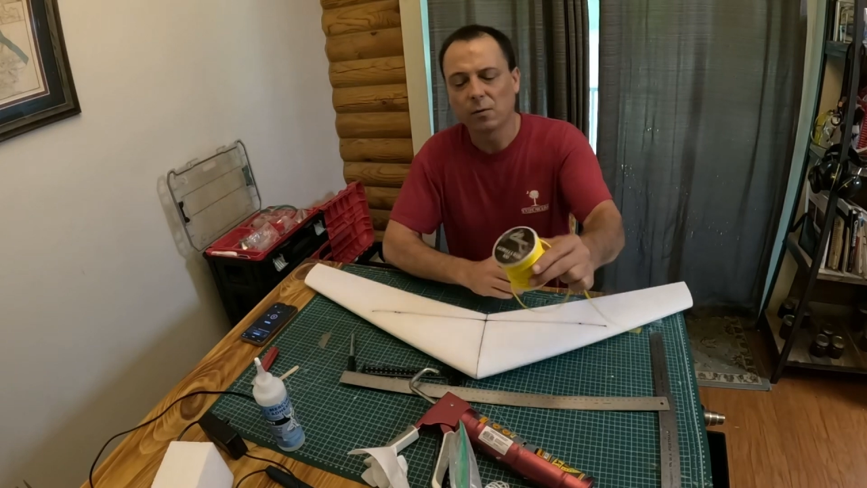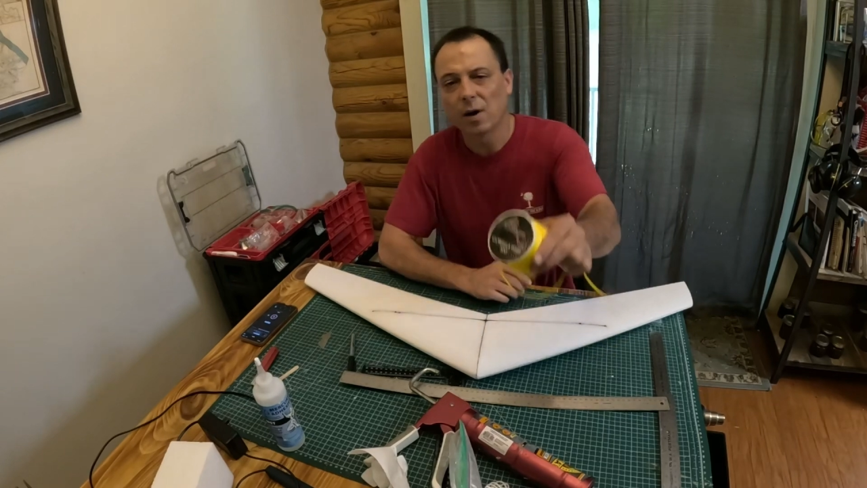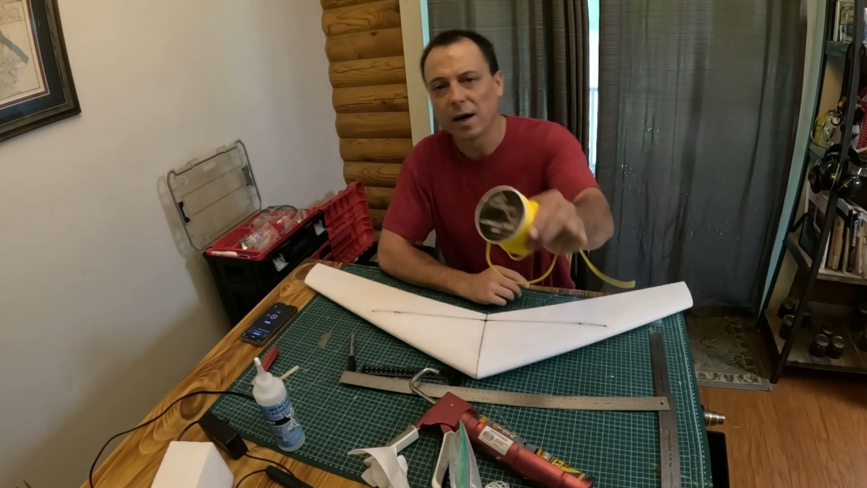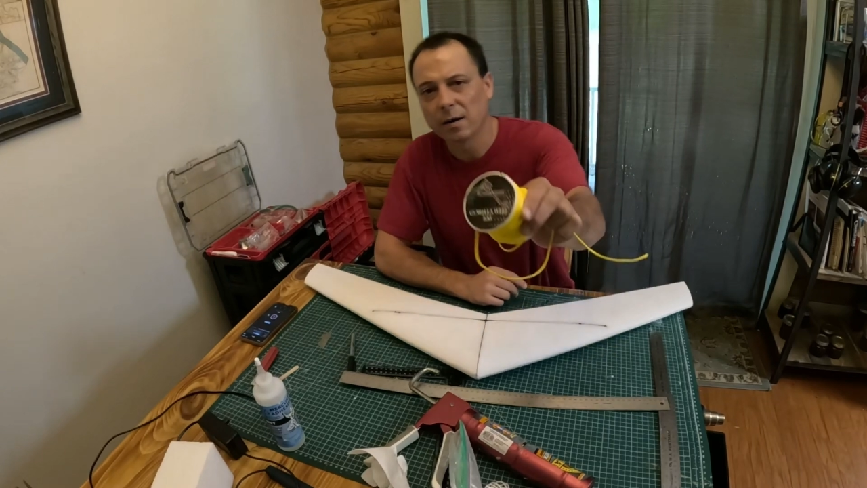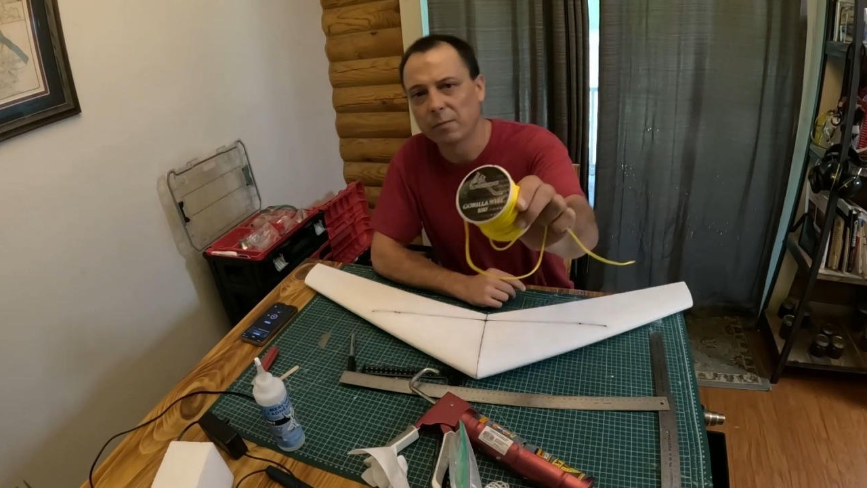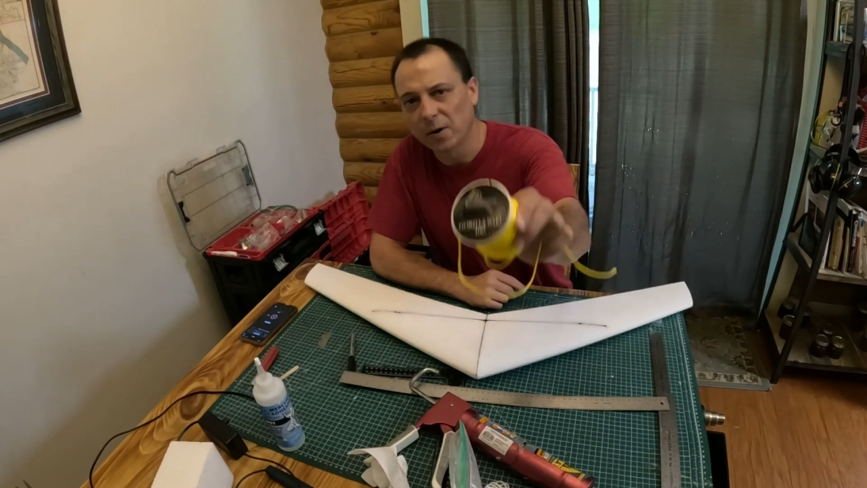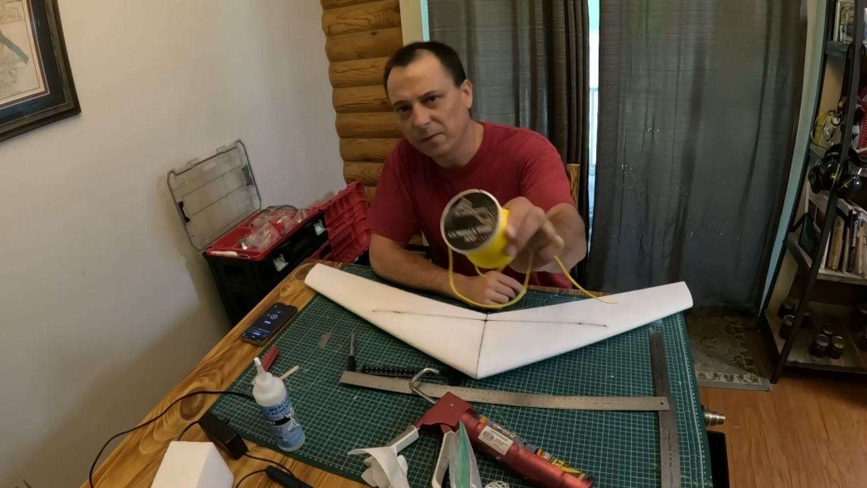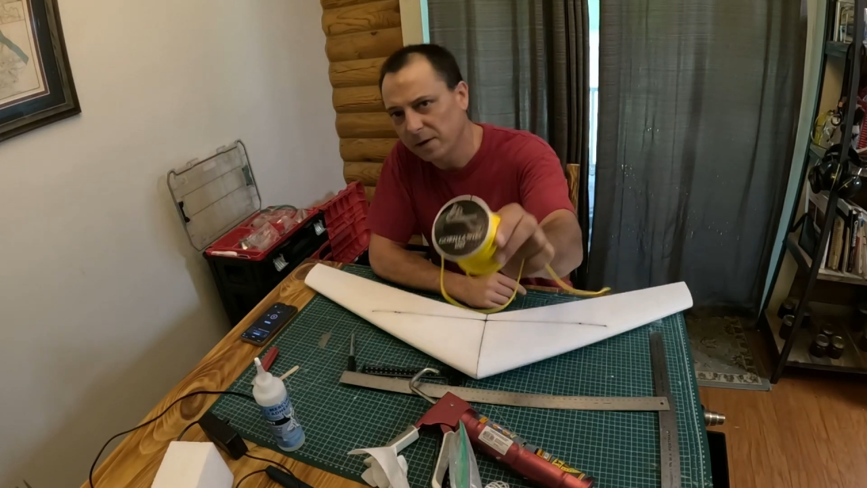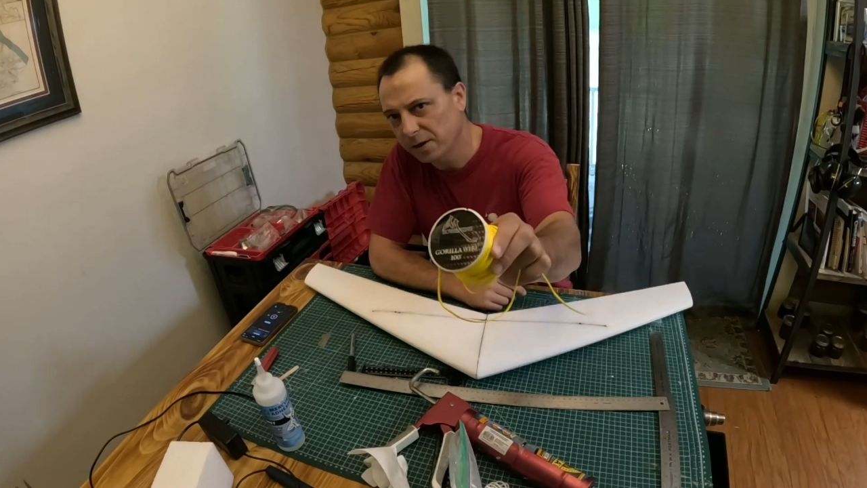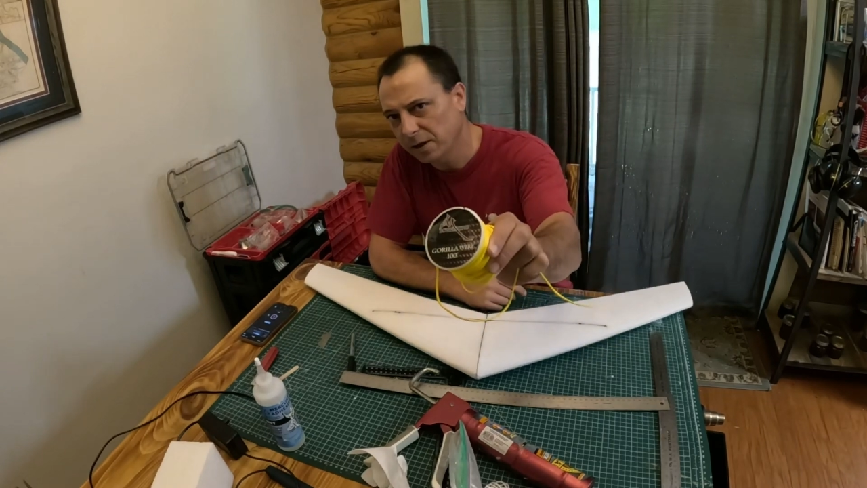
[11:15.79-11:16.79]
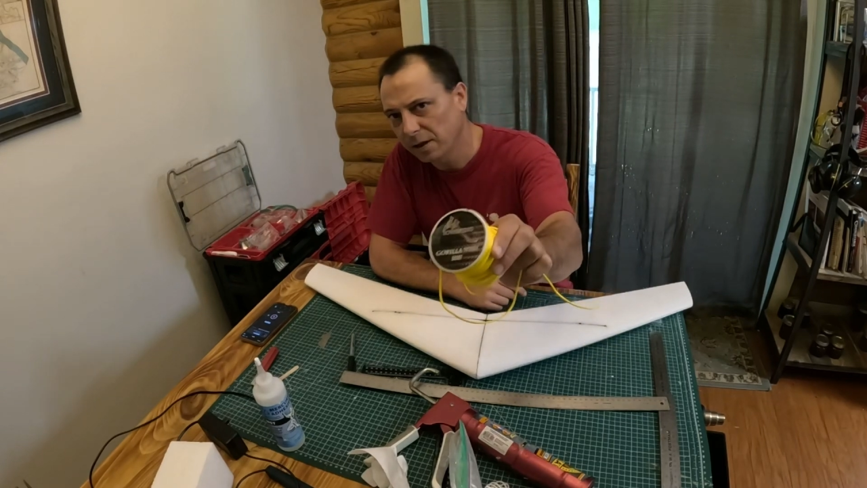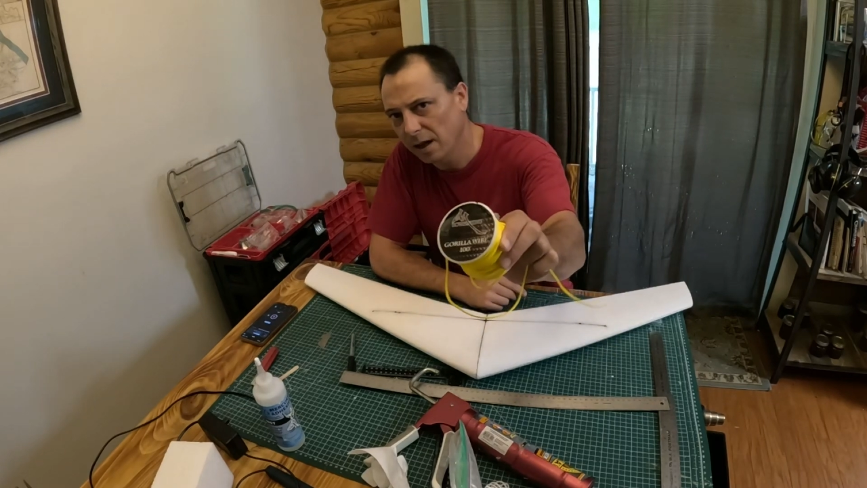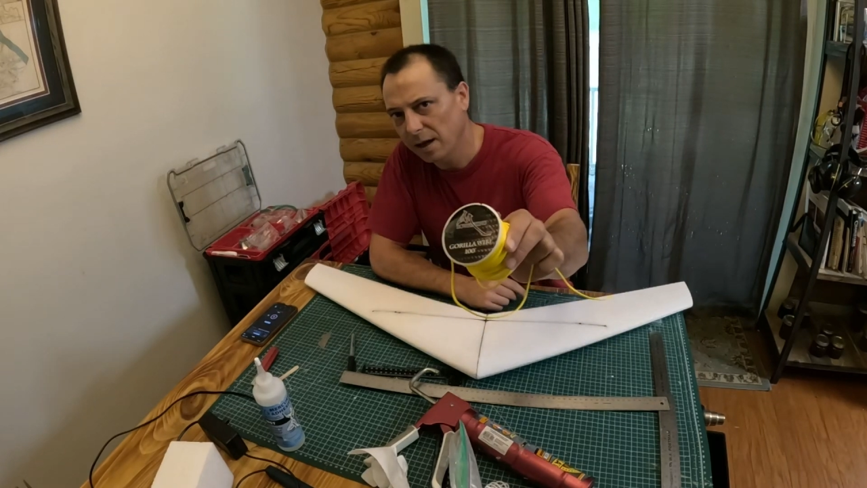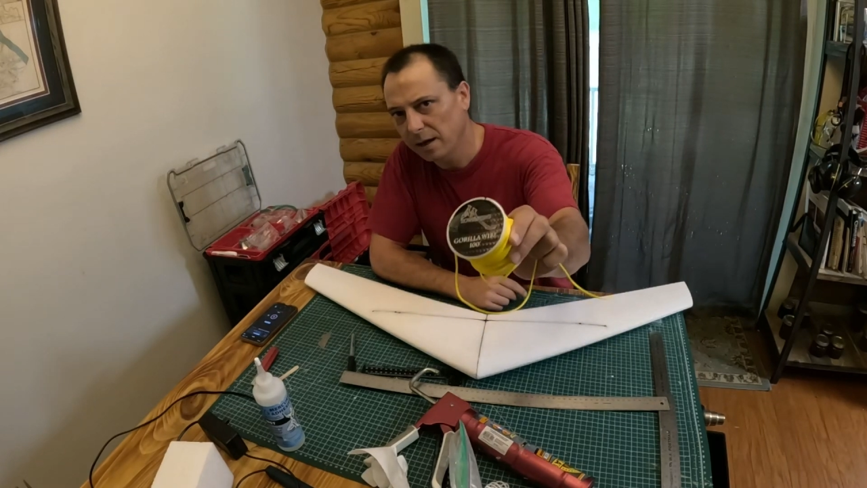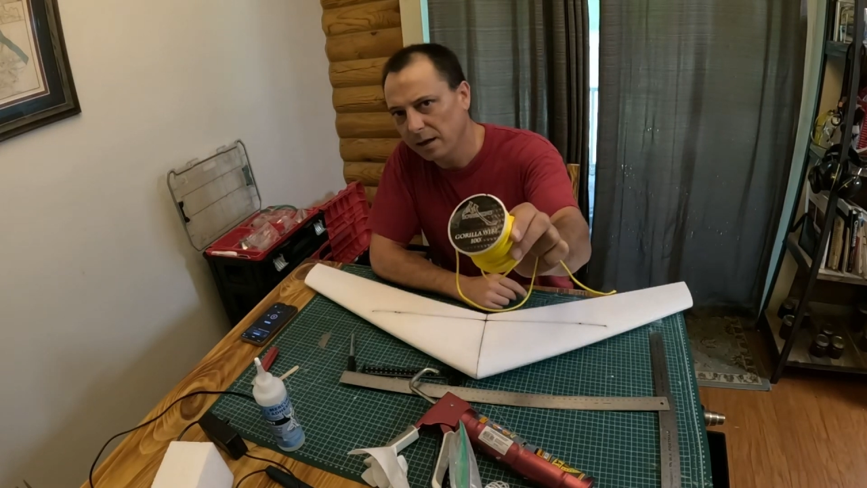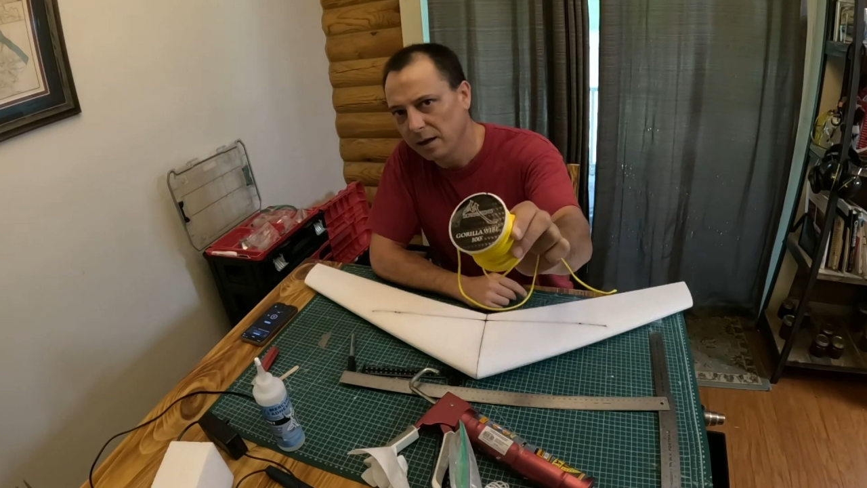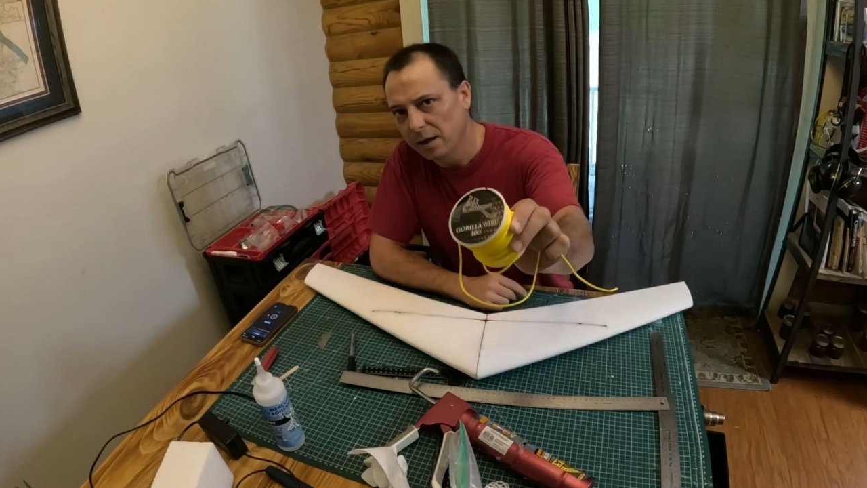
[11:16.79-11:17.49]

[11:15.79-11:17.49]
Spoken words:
Wire bow fishing line